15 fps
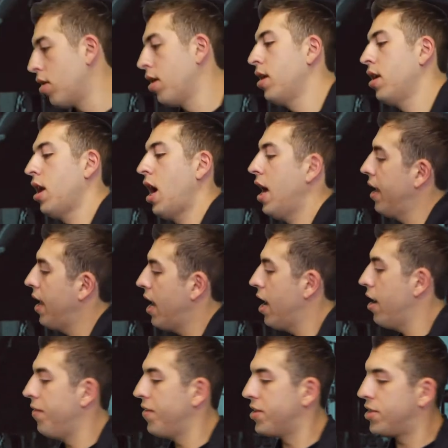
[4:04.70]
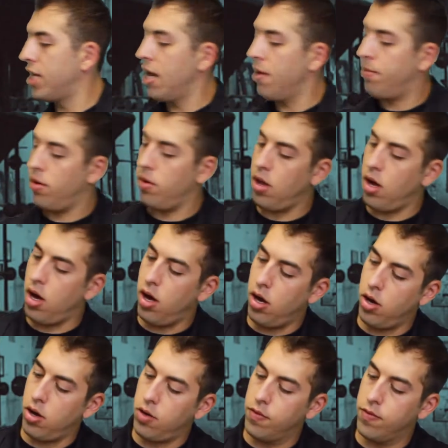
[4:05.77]
Alright, I have a sample
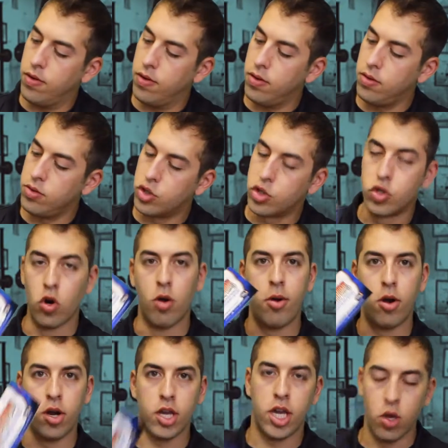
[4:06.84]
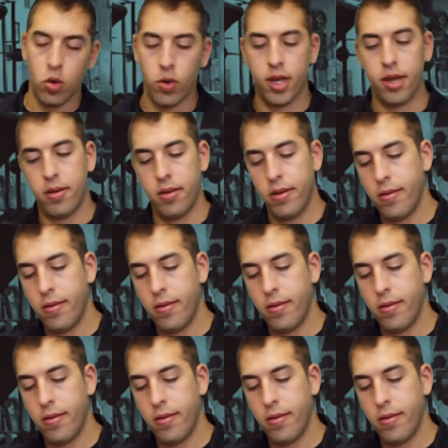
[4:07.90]
of strawberry kiwi.